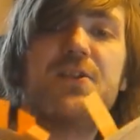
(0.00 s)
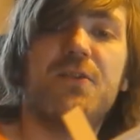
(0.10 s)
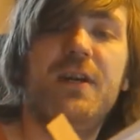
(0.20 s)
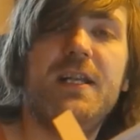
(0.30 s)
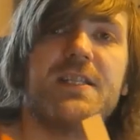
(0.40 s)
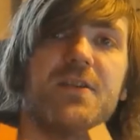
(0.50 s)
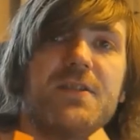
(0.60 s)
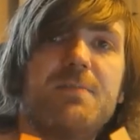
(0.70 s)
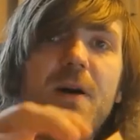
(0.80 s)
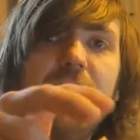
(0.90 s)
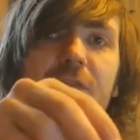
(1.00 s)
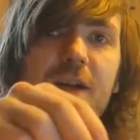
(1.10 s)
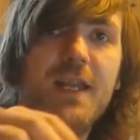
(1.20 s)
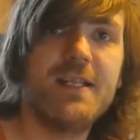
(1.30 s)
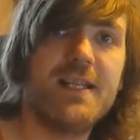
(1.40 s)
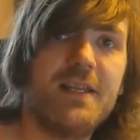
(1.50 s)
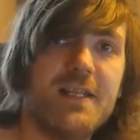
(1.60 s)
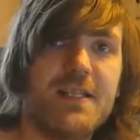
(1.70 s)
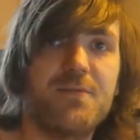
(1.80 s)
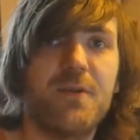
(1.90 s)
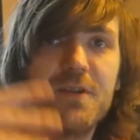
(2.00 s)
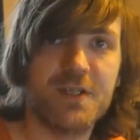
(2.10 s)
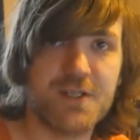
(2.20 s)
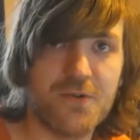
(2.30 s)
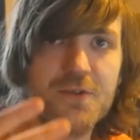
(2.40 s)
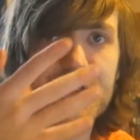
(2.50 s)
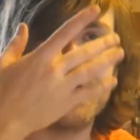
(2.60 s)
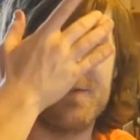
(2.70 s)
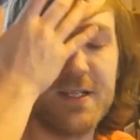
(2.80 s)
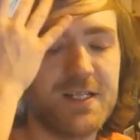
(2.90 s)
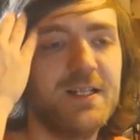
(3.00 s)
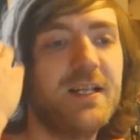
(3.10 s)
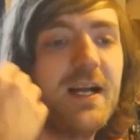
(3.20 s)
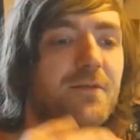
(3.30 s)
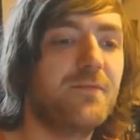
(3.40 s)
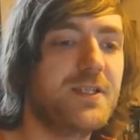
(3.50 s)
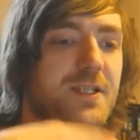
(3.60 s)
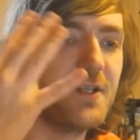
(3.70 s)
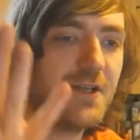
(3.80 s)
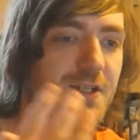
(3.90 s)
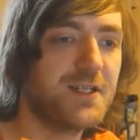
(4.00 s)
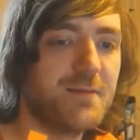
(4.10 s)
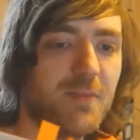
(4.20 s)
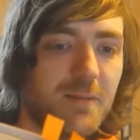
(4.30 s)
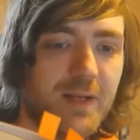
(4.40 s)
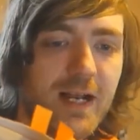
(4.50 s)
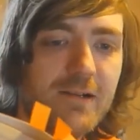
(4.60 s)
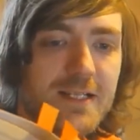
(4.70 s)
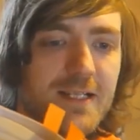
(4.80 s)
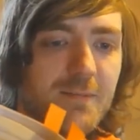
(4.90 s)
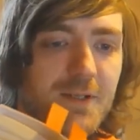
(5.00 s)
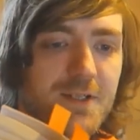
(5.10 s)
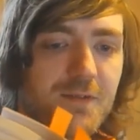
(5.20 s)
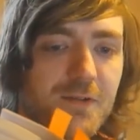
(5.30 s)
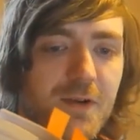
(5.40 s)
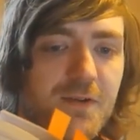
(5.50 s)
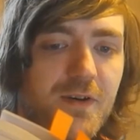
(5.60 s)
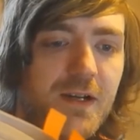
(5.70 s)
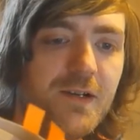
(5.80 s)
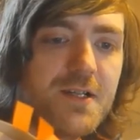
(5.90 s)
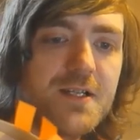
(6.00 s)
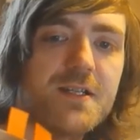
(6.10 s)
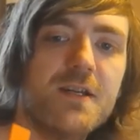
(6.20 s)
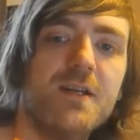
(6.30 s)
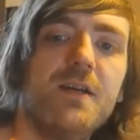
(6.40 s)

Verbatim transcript: I saw a list on Spotify. They said this is one of the songs that's recently had a resurgence in popularity because of coronavirus.